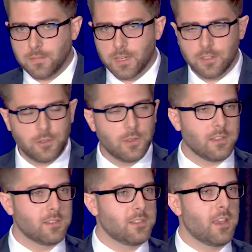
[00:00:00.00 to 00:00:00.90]
It is
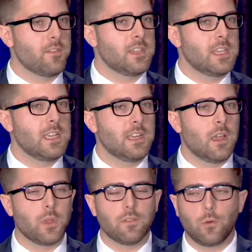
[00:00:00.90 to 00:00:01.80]
2017,
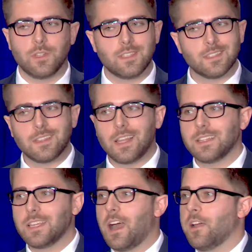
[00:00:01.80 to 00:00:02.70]
and we have only
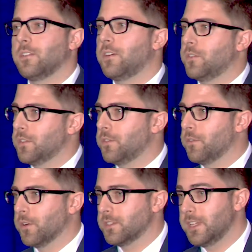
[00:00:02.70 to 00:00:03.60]
slightly higher levels of
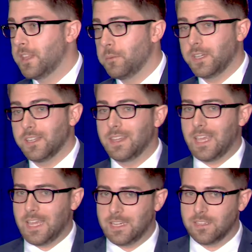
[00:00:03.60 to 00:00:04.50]
diversity than we did in the
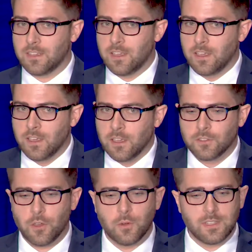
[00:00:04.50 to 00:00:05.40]
80s.
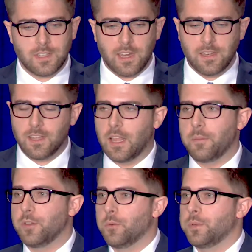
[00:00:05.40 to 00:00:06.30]
So instead, allow
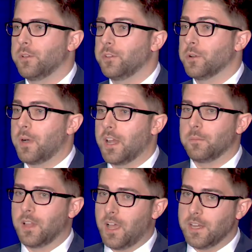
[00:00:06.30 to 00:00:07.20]
me to appeal to your
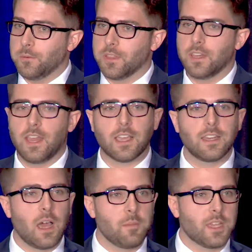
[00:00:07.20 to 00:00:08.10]
bottom line with an
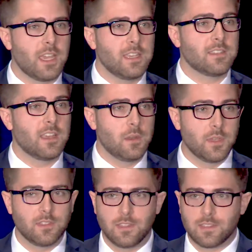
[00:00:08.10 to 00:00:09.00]
economic case and a business